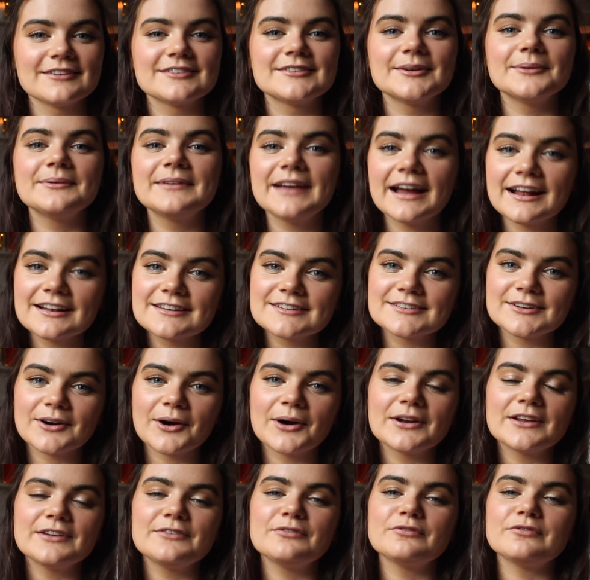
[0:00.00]
So get
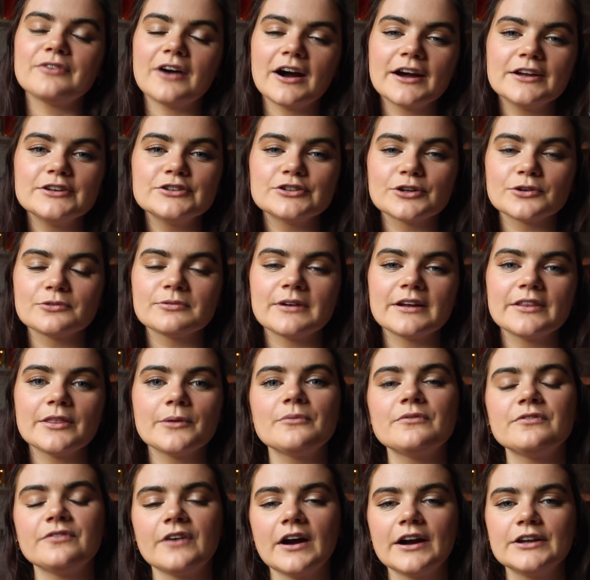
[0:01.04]
started, find your
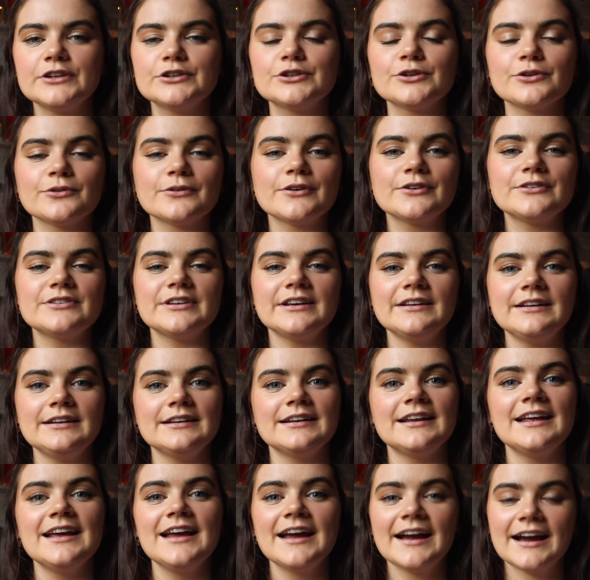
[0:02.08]
rhythm, find your
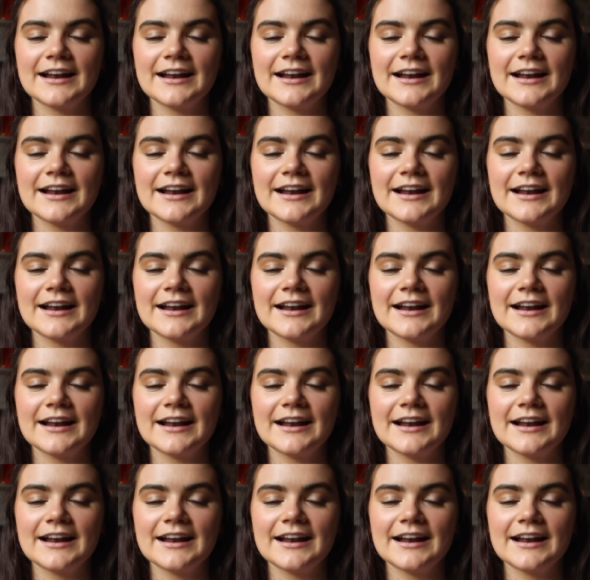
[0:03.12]
routine,